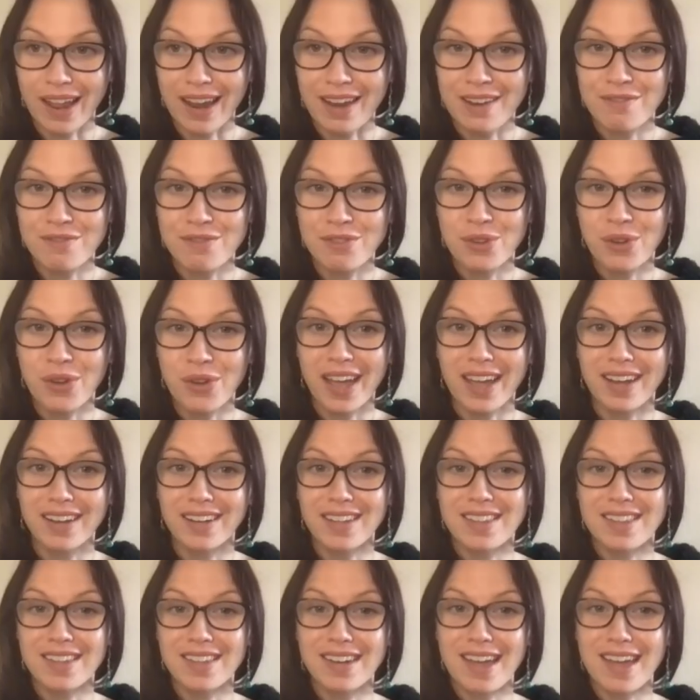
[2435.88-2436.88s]
And have you got
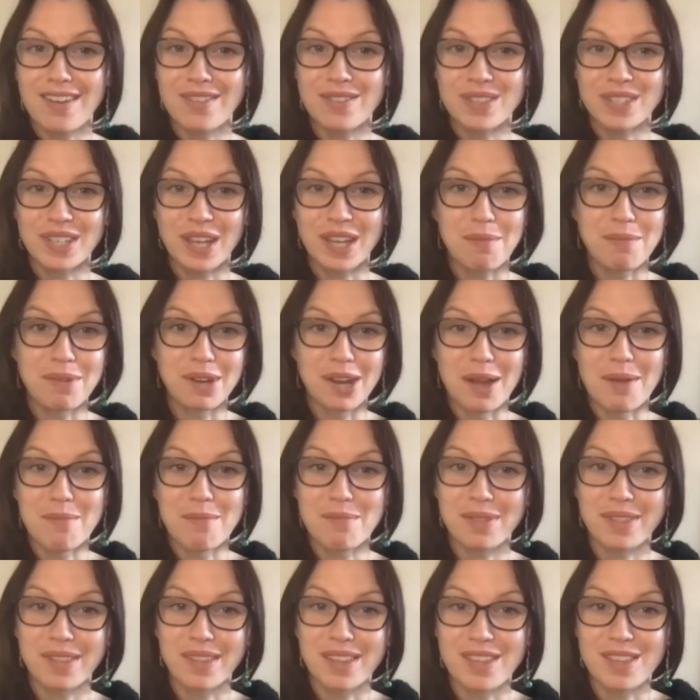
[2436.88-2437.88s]
anything else coming
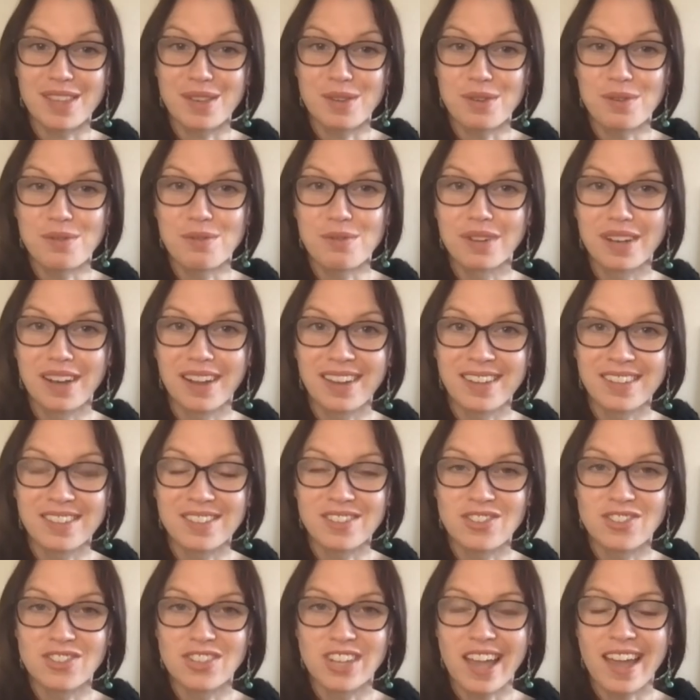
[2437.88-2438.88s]
up that you would like
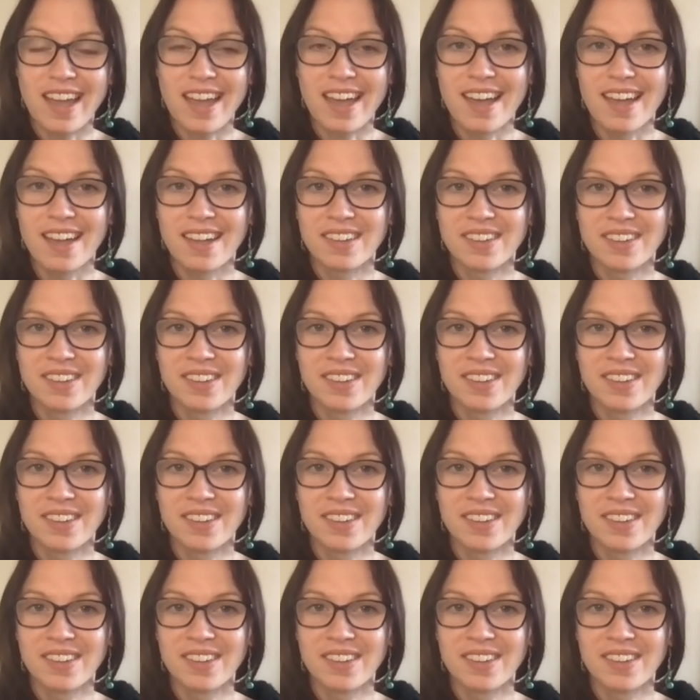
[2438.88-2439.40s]
to share?